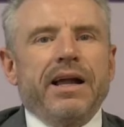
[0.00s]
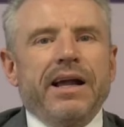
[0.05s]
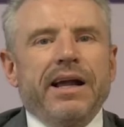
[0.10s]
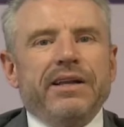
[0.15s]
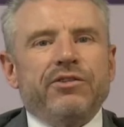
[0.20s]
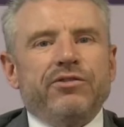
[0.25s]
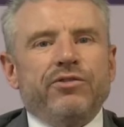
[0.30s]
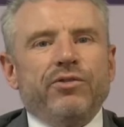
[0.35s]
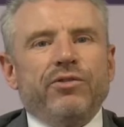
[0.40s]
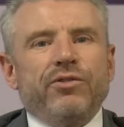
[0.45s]

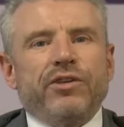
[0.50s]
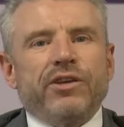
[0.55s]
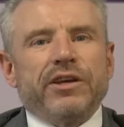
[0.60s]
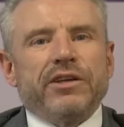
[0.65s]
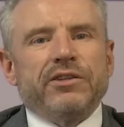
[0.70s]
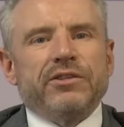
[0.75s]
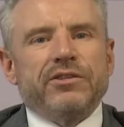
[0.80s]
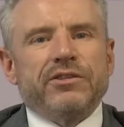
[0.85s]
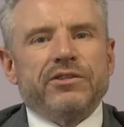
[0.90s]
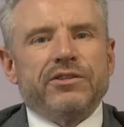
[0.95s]
and two
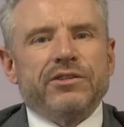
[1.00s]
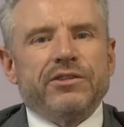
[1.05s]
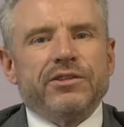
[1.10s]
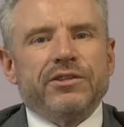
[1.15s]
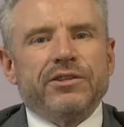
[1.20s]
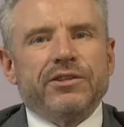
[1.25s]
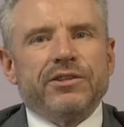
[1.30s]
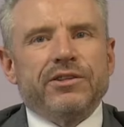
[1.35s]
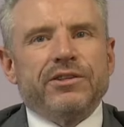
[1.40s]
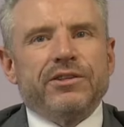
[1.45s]
things
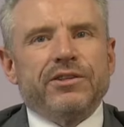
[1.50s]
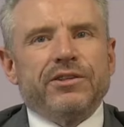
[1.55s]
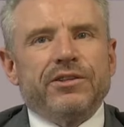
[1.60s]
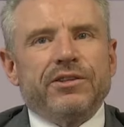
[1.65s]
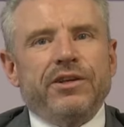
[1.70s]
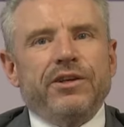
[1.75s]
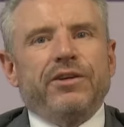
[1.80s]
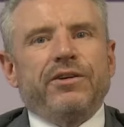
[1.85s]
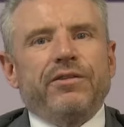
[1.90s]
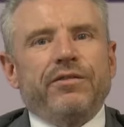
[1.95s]

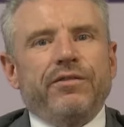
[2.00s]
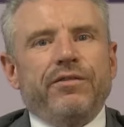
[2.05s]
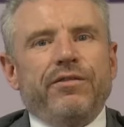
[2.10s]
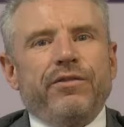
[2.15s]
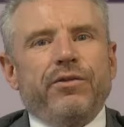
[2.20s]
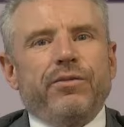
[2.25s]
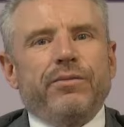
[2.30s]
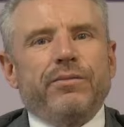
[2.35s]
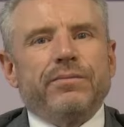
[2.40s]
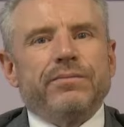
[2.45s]
that you can
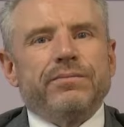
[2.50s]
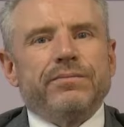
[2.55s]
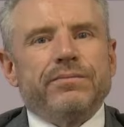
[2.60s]
feel.